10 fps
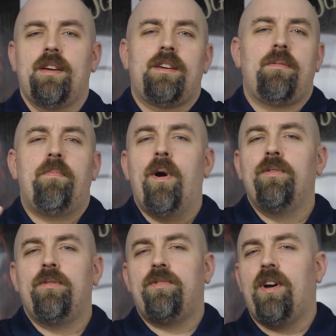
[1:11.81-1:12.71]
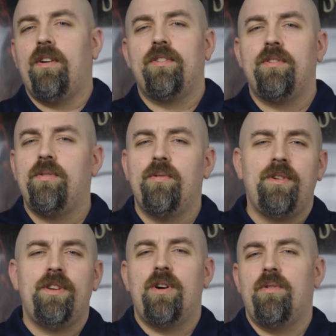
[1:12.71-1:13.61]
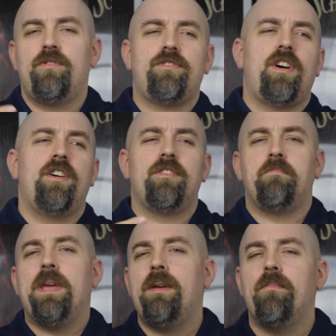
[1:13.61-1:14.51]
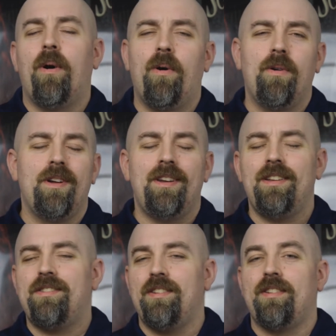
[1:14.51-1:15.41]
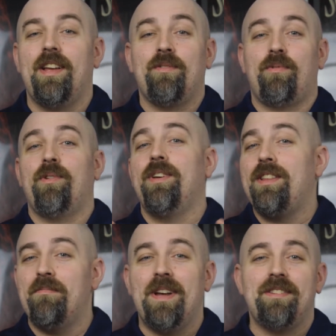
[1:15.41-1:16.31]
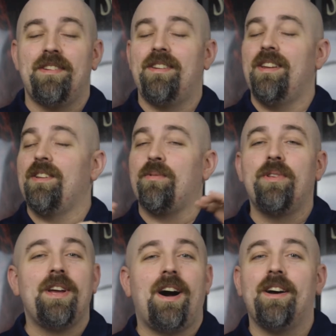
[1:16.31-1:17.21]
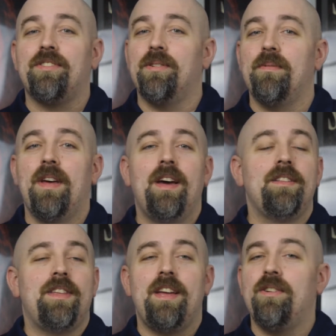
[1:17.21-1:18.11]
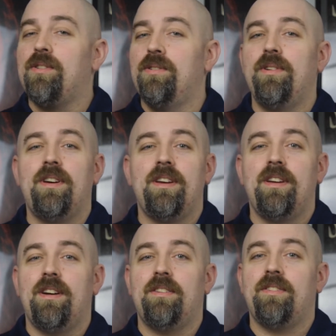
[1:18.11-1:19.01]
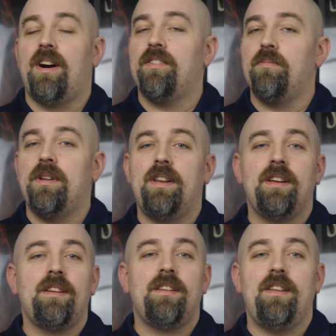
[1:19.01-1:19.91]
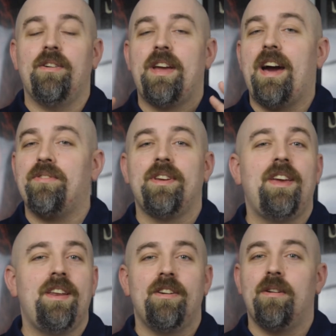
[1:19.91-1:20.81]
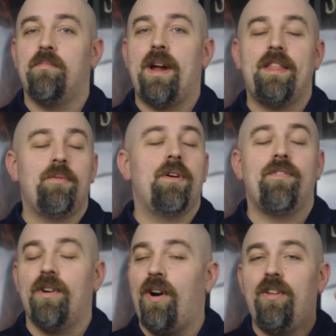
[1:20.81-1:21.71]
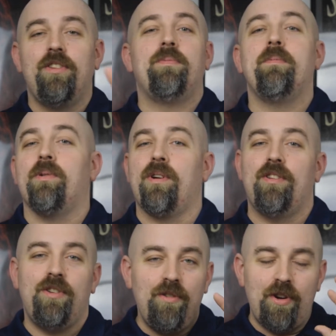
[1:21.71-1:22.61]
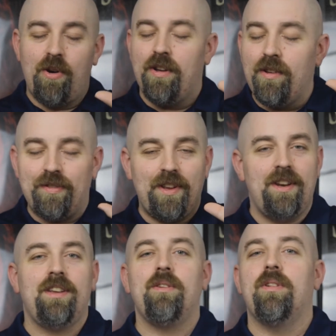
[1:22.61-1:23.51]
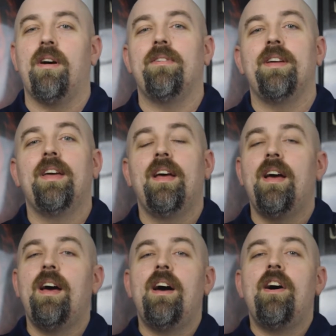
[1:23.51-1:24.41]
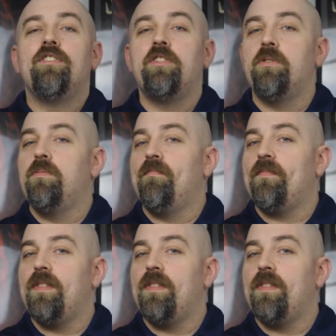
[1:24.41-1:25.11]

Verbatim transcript: compose themselves into you know just other people and it's just it's really demented it's really awesome daniel kaluuya is awesome in it you know catherine keener bradley whitford all those people are good you know it you've seen it you love it so